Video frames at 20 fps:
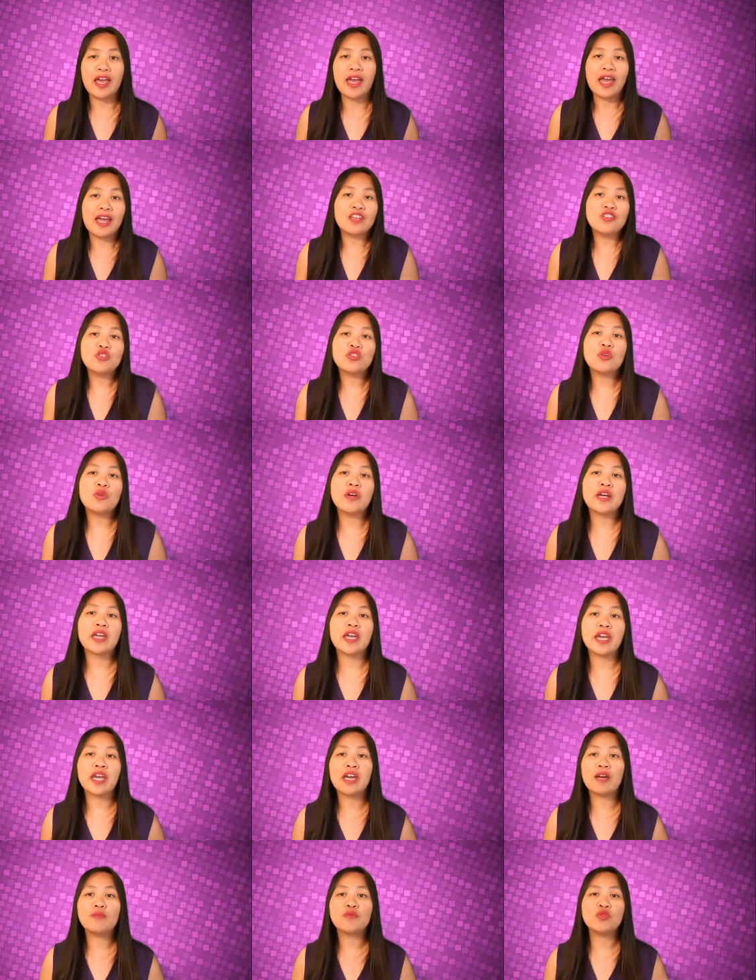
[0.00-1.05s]
And you don't
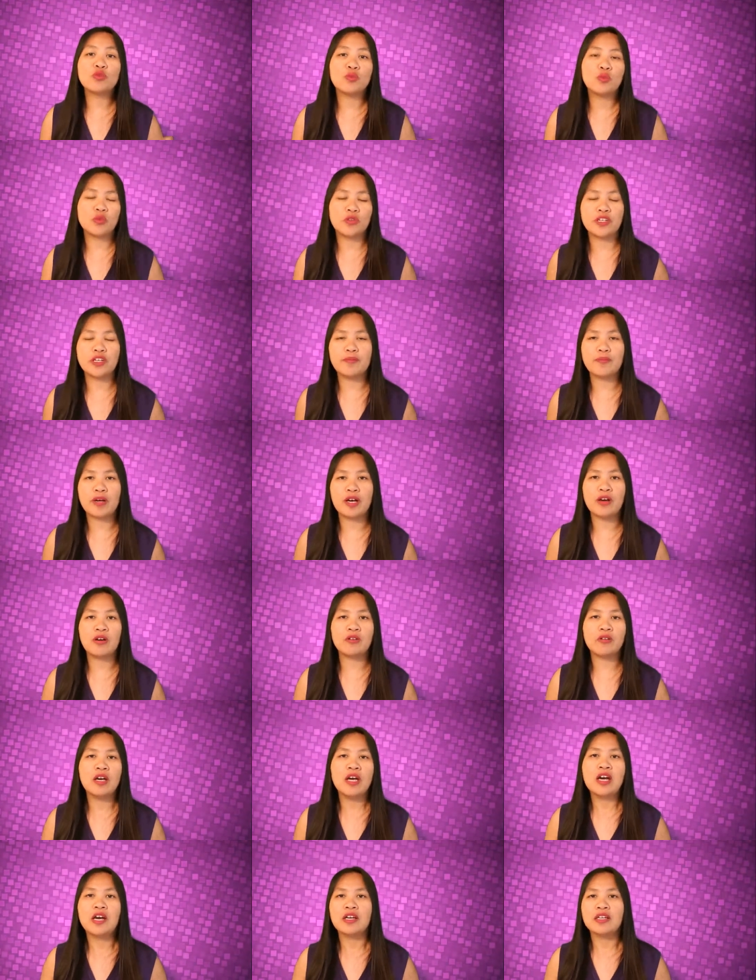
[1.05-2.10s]
have to worry
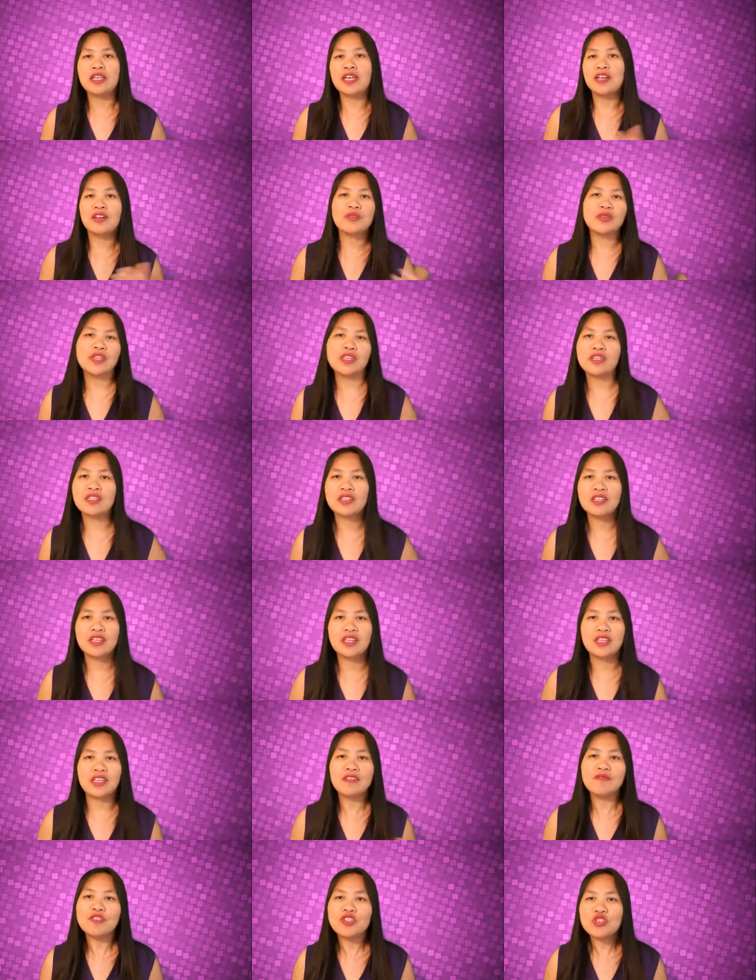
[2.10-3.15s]
about carrying the
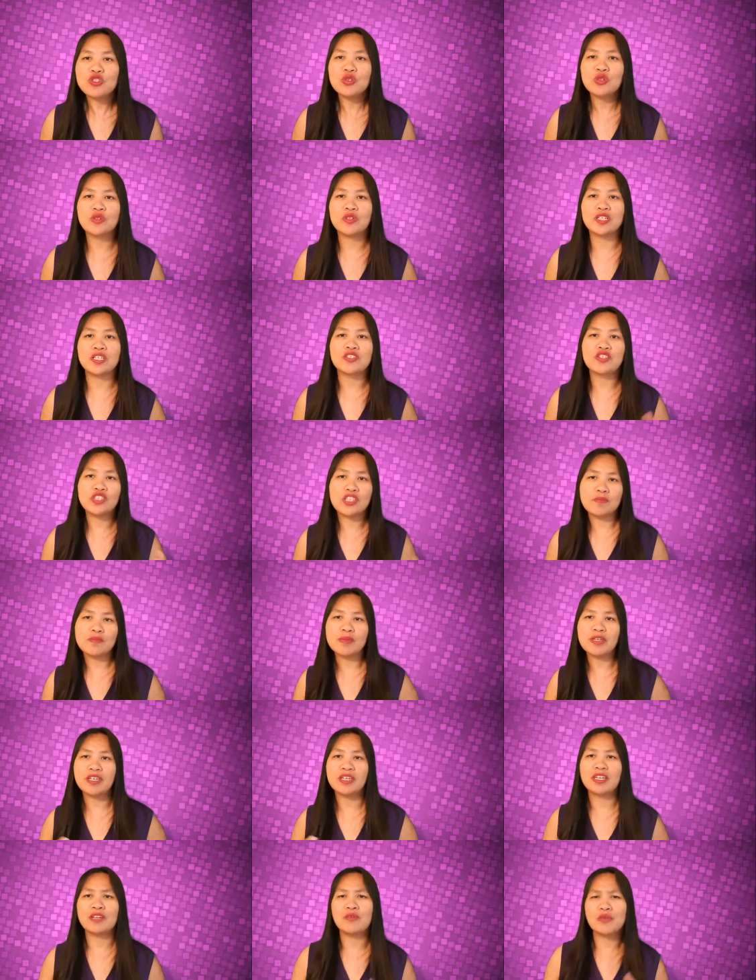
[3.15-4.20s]
inventory,
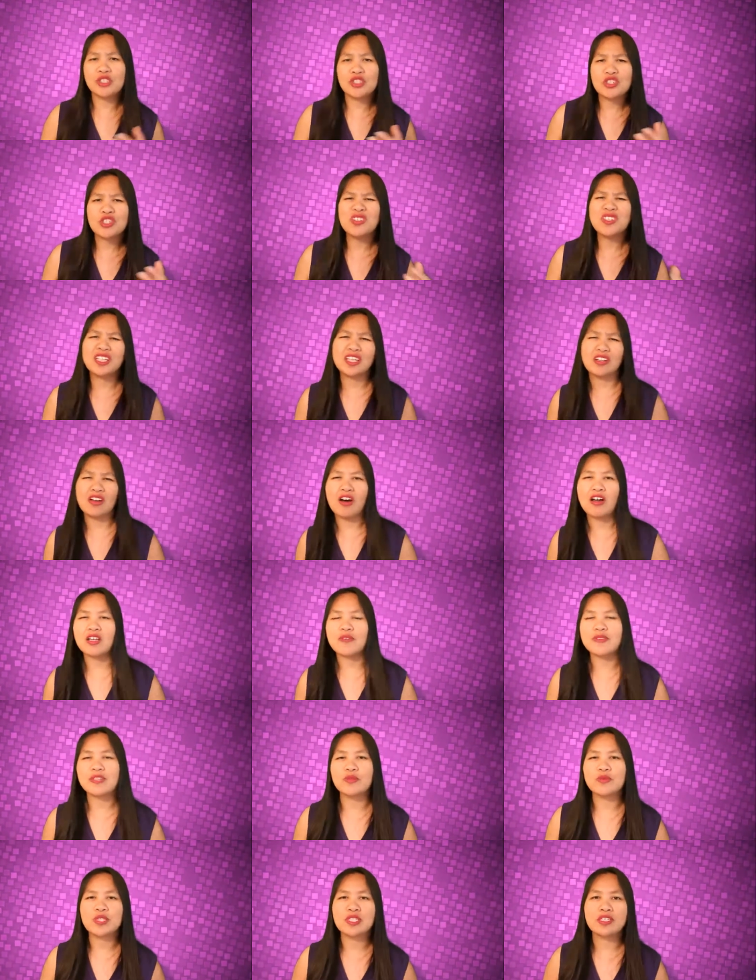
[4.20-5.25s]
shipping and return and all
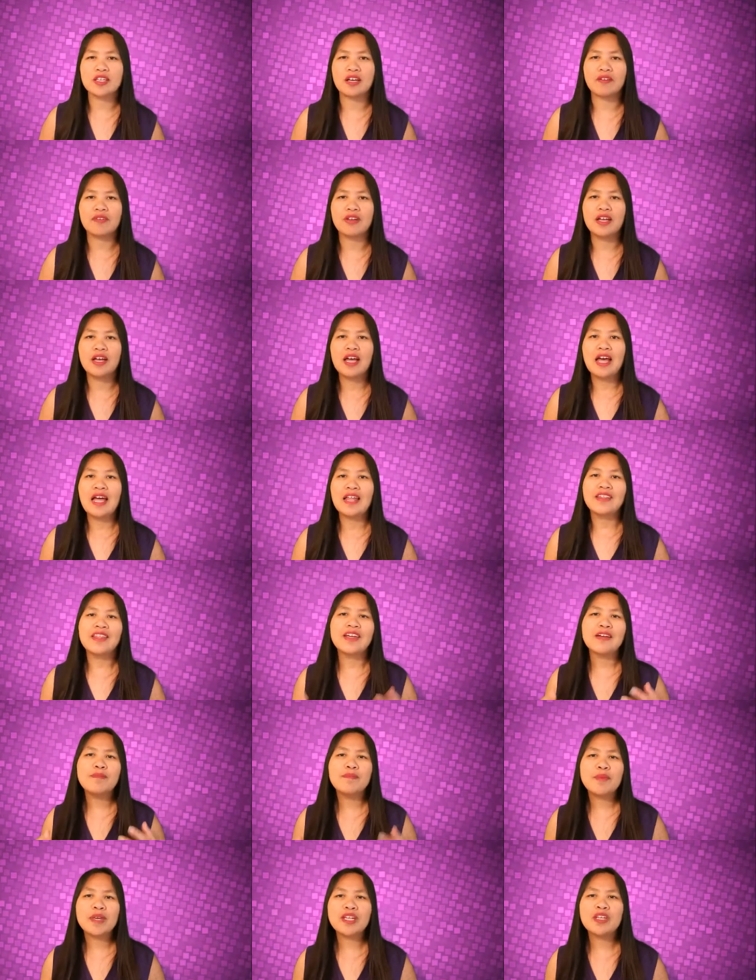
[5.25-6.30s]
of those stuff. There
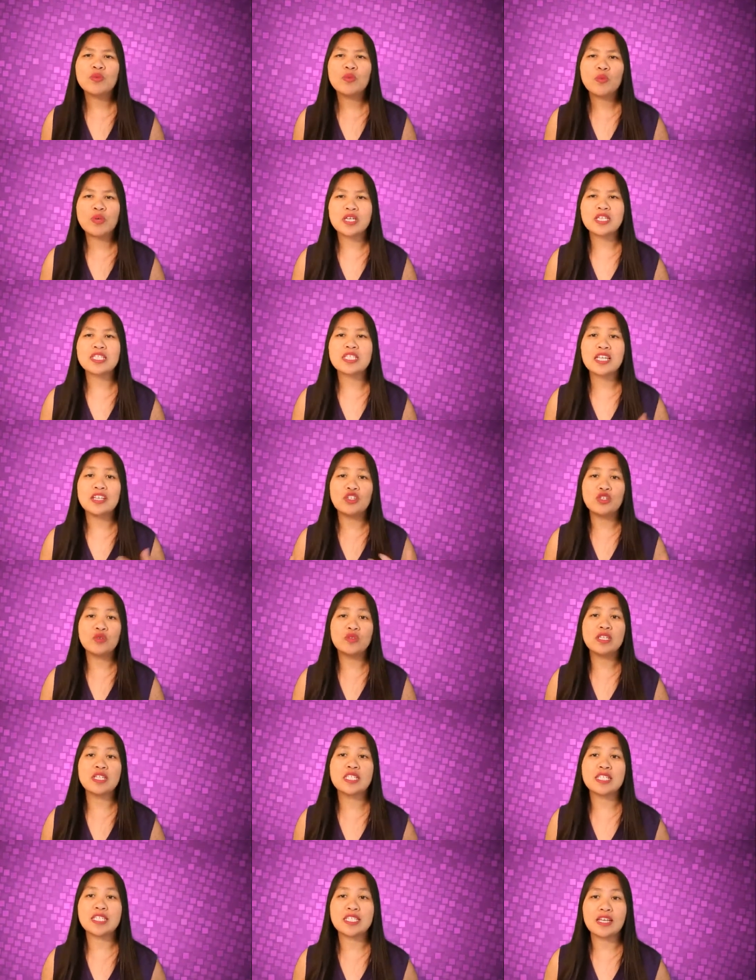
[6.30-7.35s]
are many ways that you
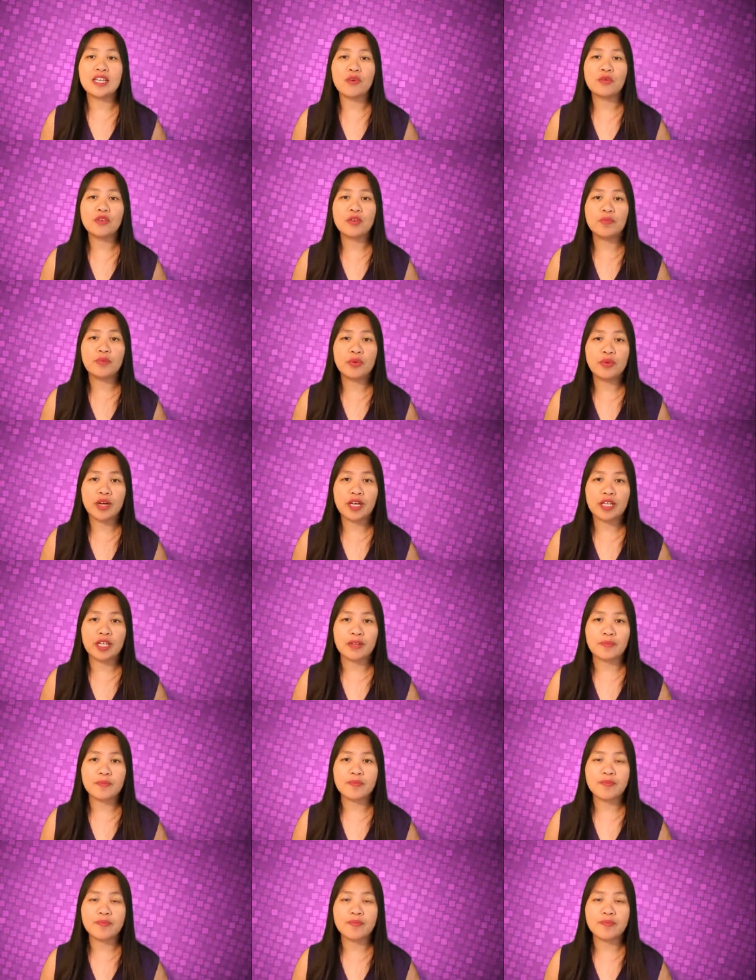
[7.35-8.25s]
can sell your product.